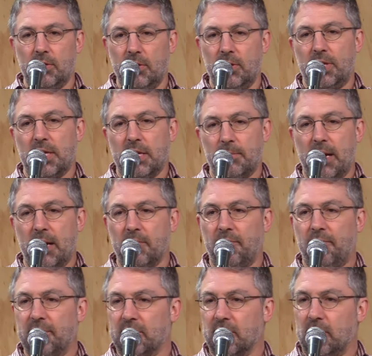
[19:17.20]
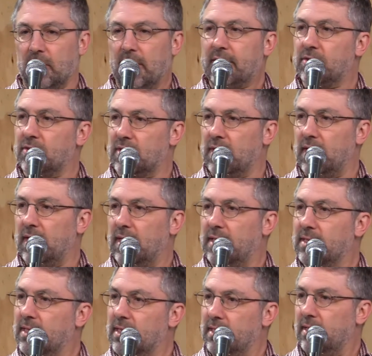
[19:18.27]
think about physical
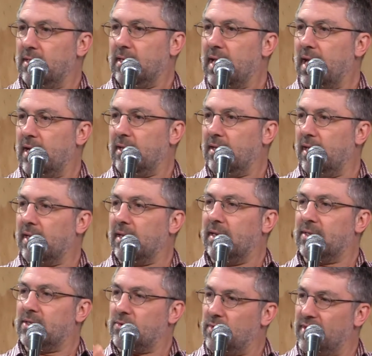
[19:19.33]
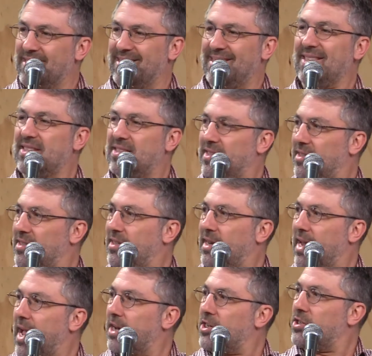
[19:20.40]
exercise, and again, it's resistance that
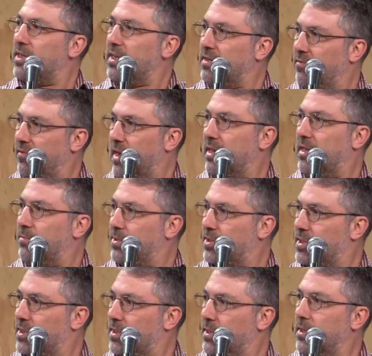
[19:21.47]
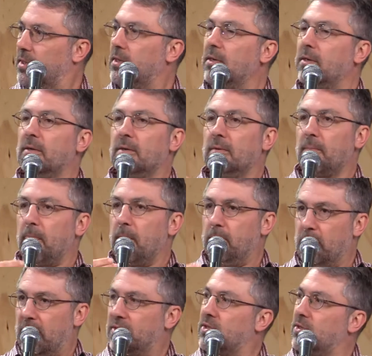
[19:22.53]
actually develops
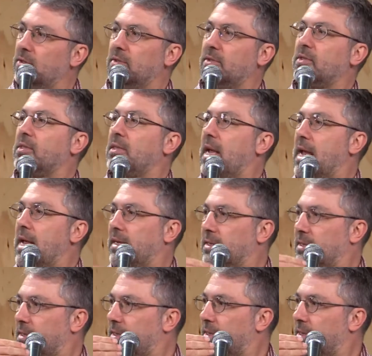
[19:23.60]
muscles and